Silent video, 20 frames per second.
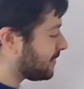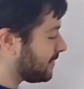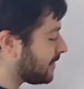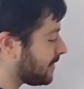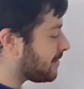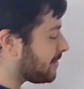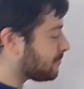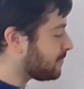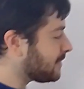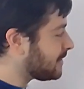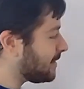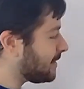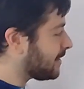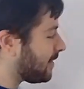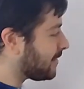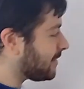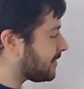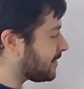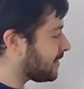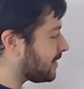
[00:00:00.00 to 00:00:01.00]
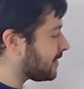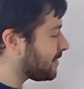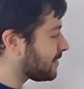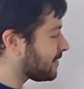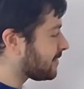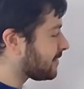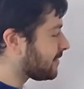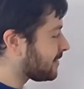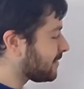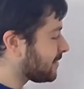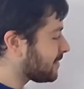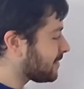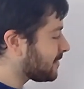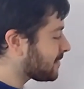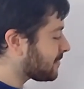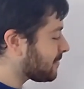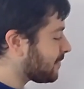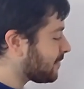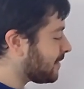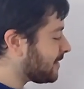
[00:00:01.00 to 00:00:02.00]
Yeah, I really like it.
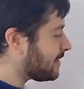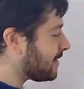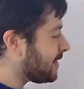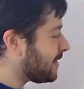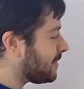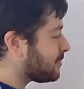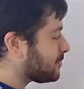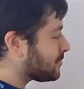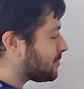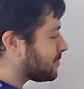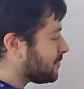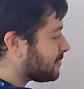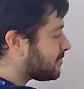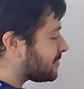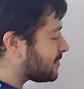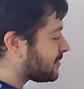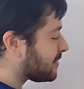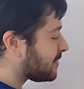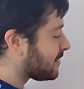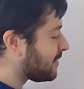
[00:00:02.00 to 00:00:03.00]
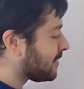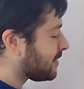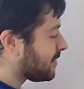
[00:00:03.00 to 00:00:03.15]
Great, yeah, it looks good.